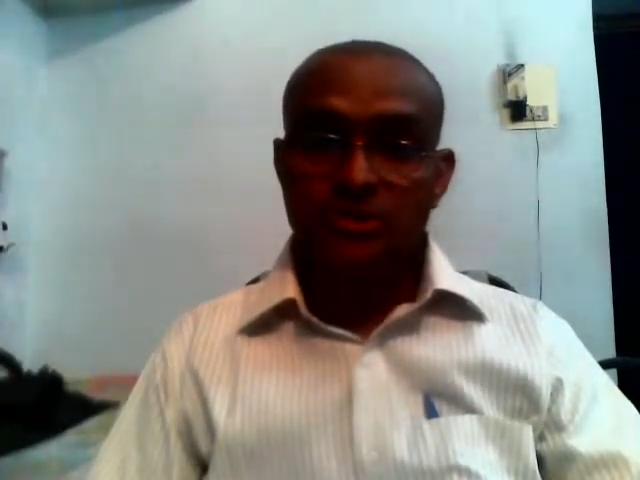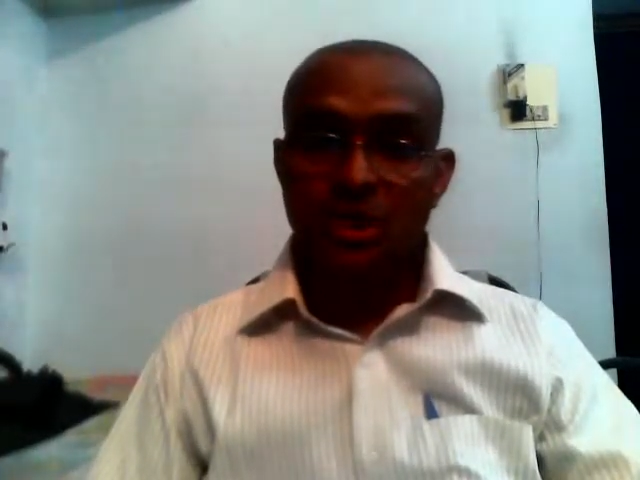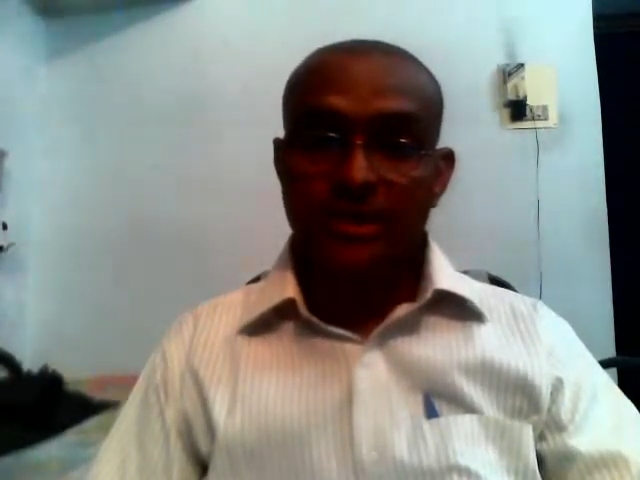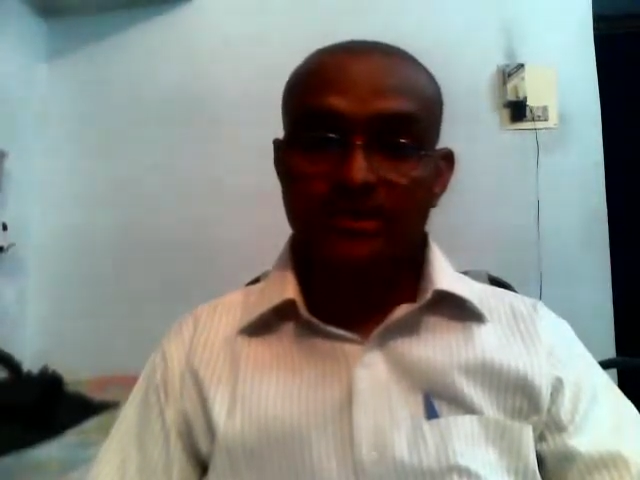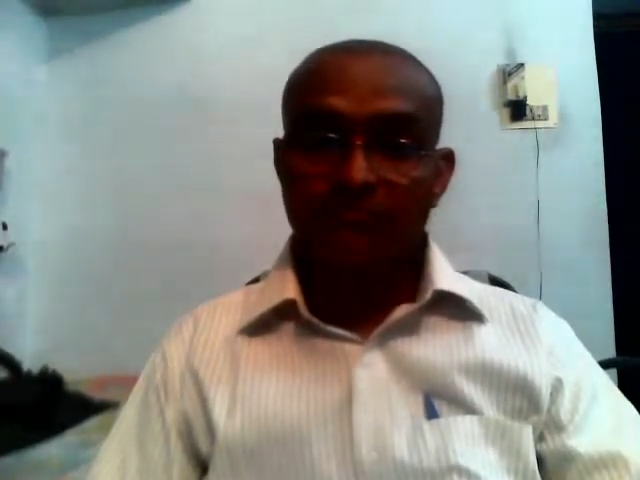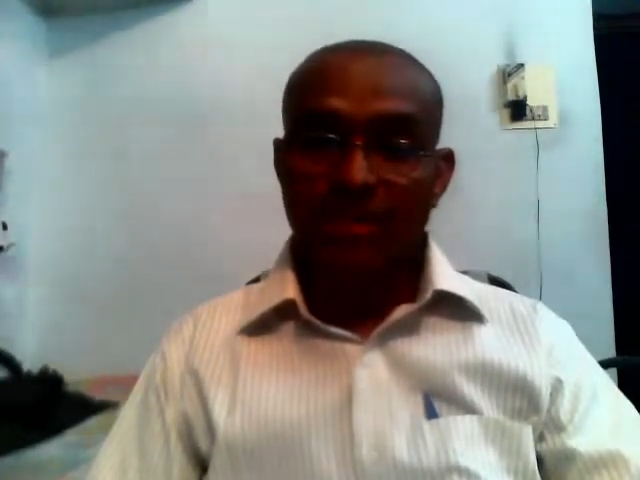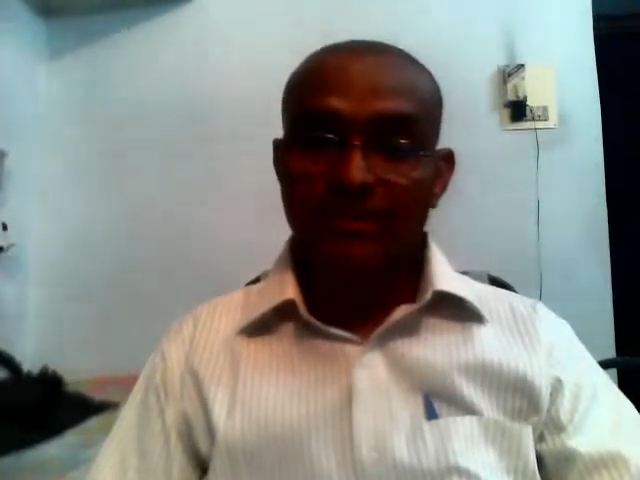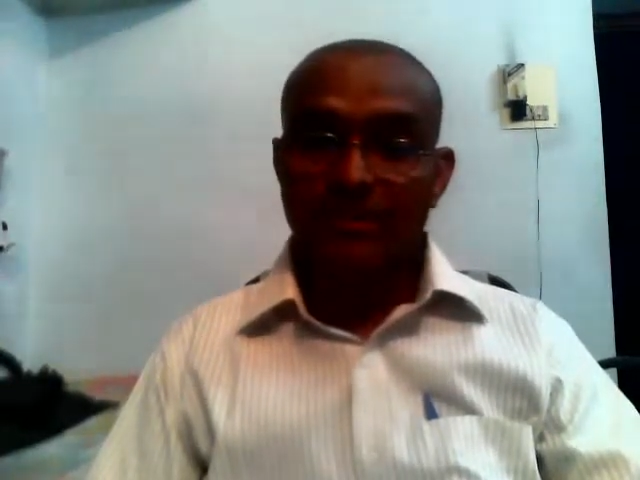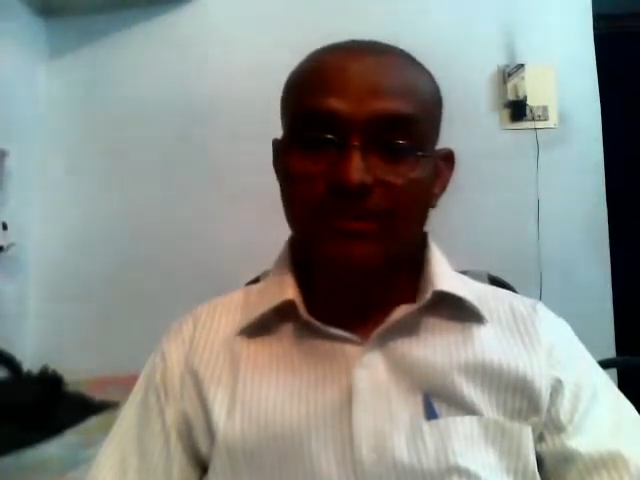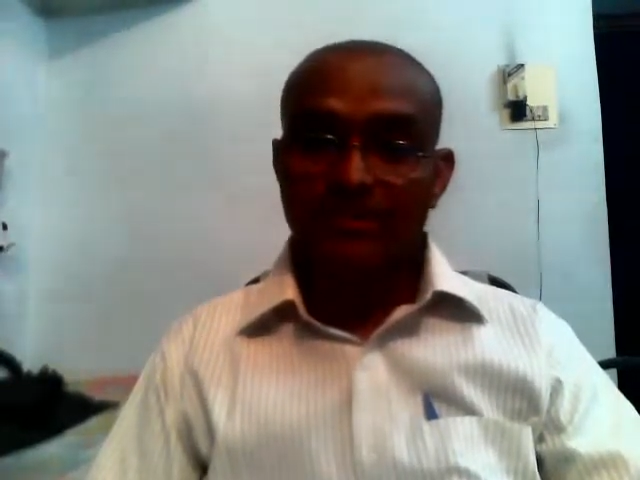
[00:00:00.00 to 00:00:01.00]
joint
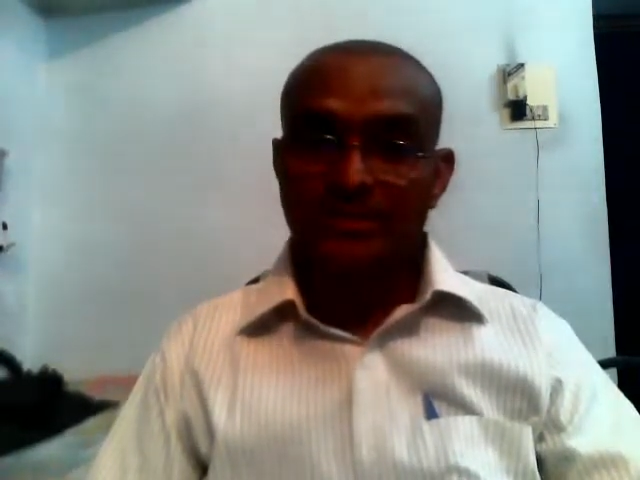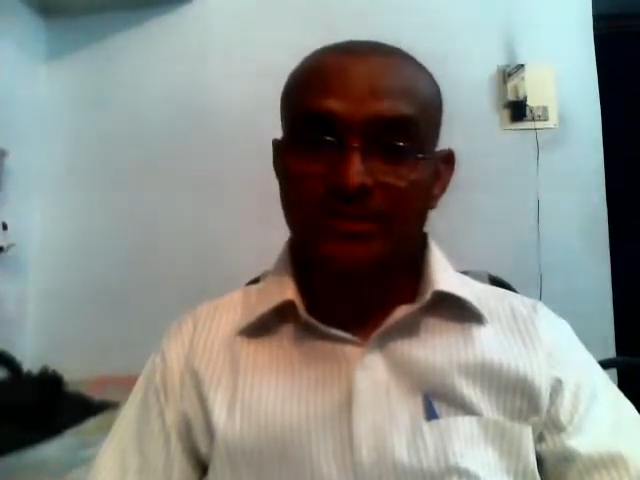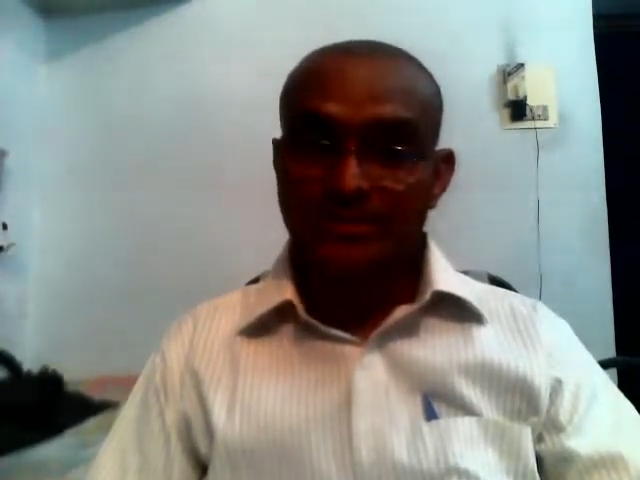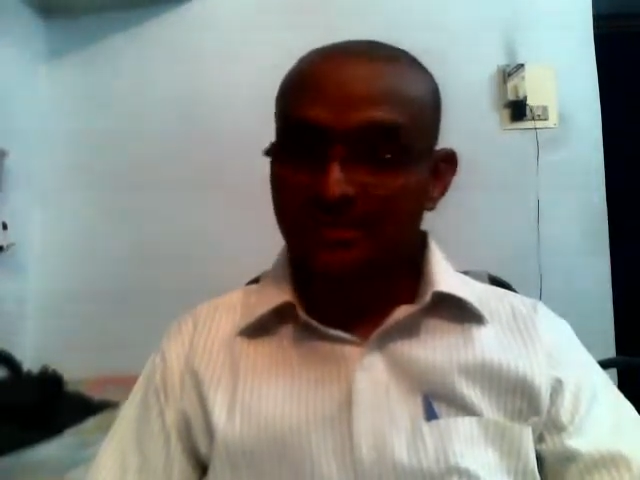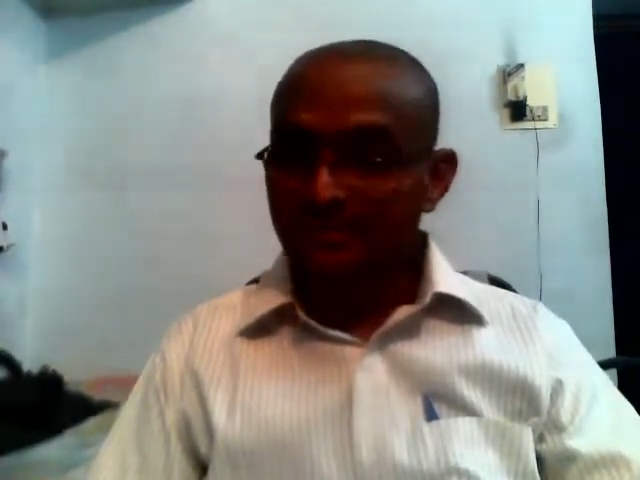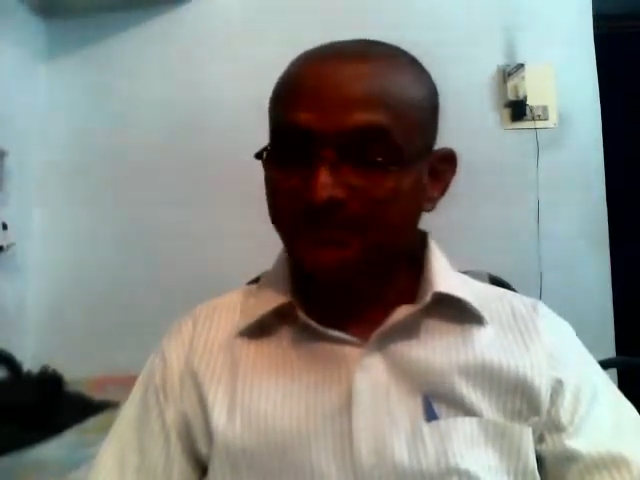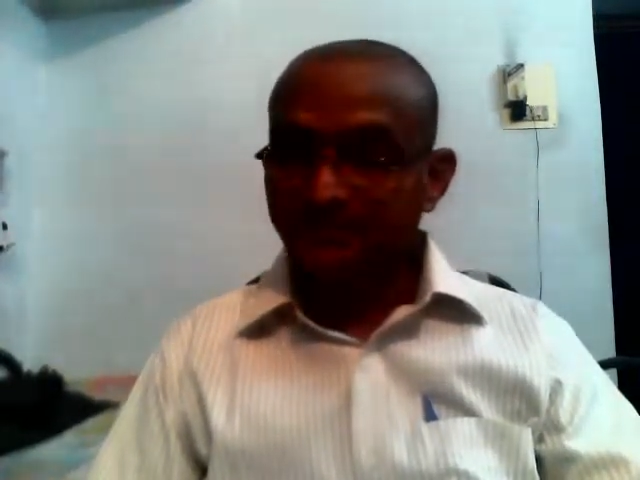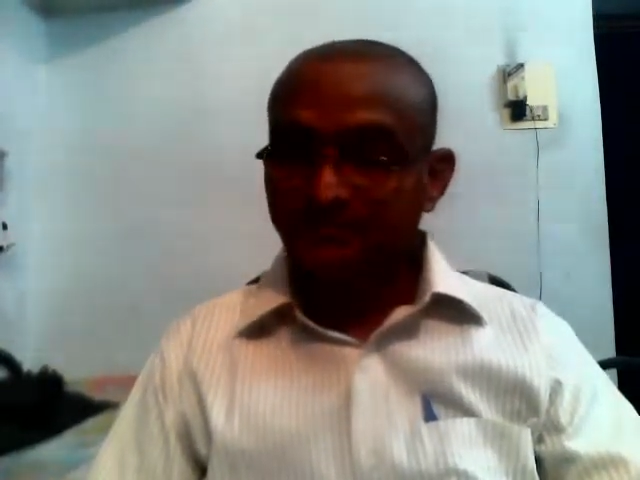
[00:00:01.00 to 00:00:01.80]
family businesses.